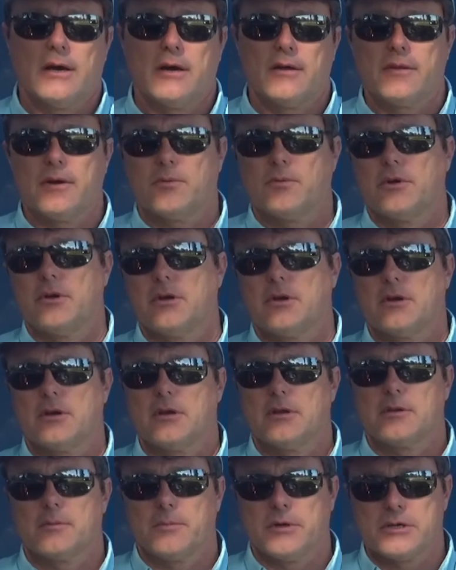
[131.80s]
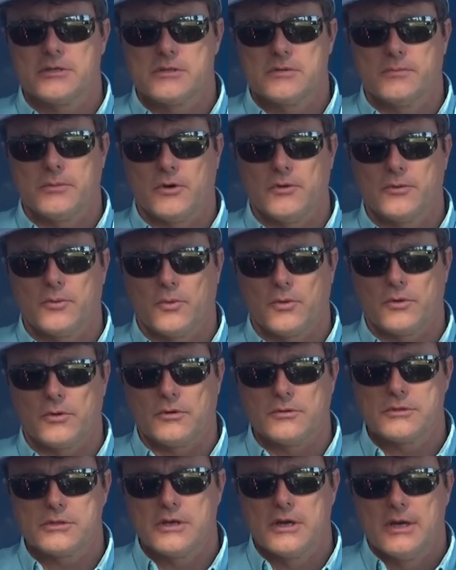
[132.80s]
That way you can get the best of both
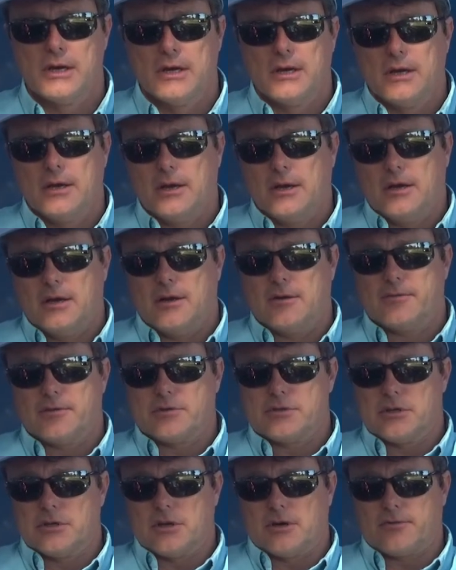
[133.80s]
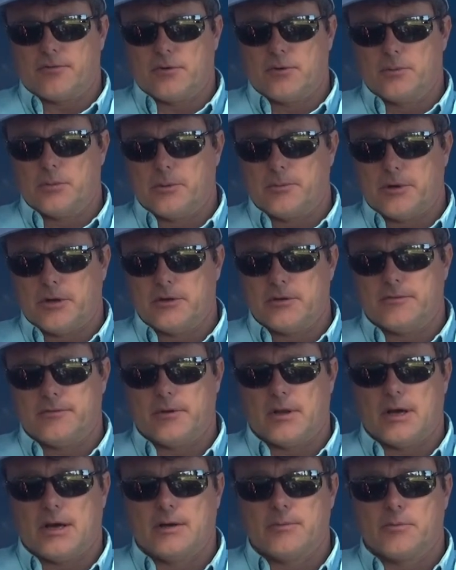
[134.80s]
worlds. If there's enough room up on the
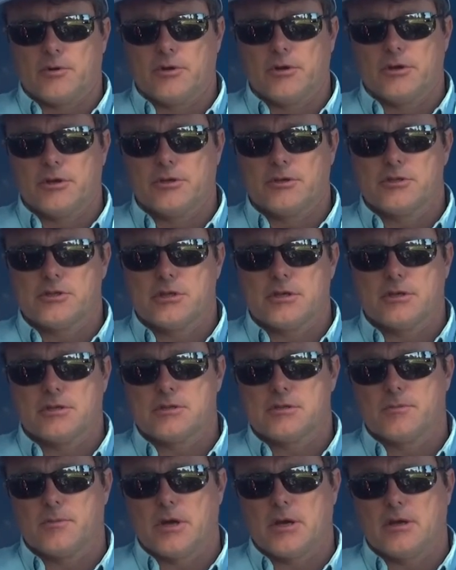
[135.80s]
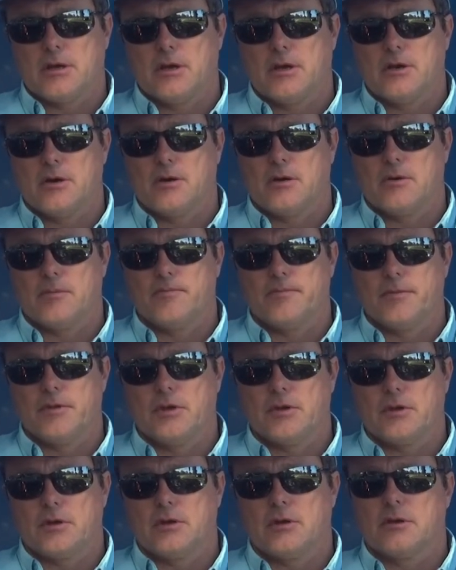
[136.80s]
fly bridge as the main helm,
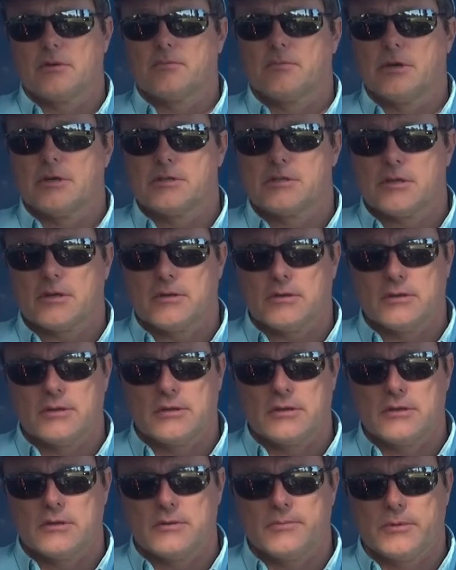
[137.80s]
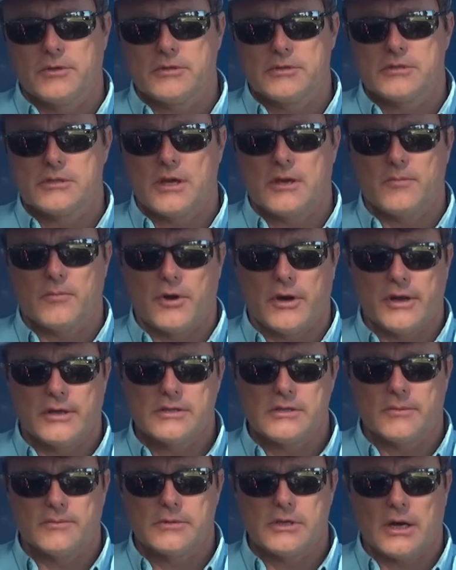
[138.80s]
you can basically put the same brands
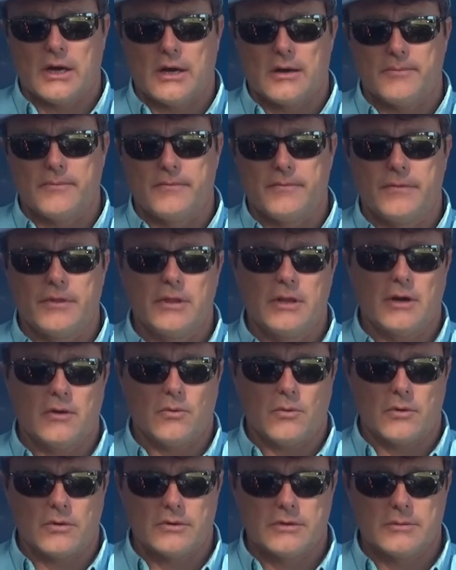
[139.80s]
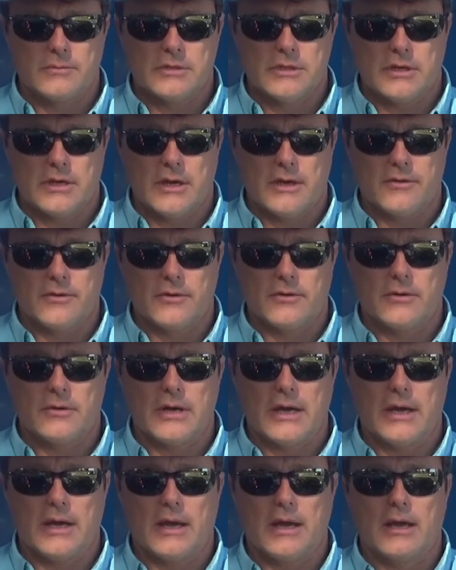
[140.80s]
up top, network them together,
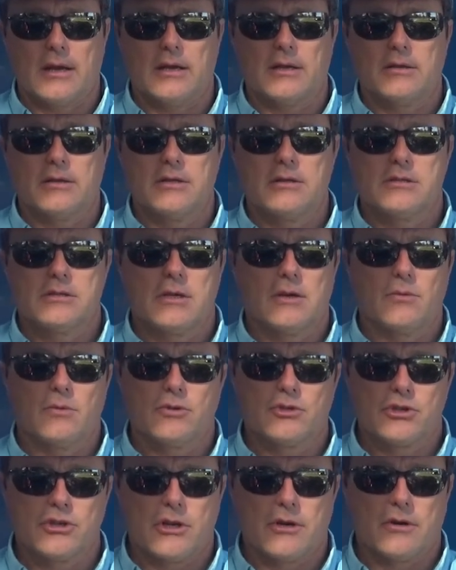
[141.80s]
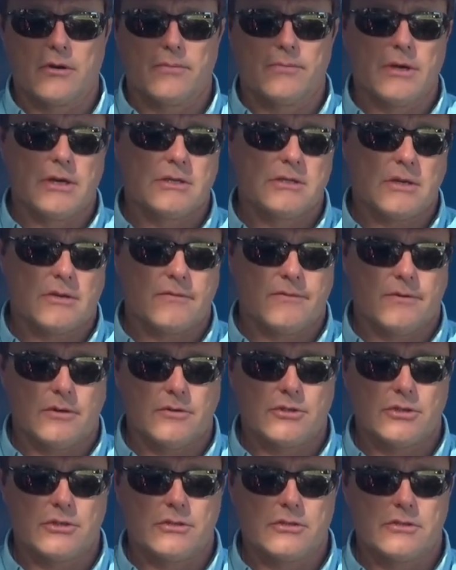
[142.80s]
and at least they will share basic
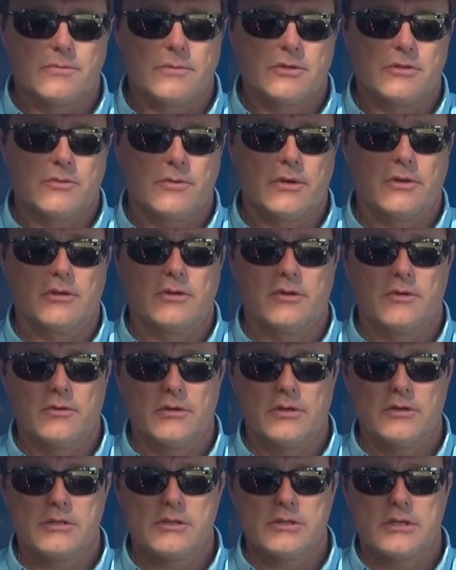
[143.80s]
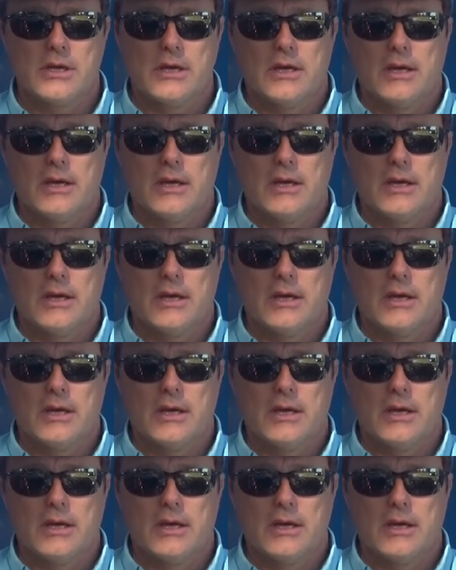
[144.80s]
functions between the units.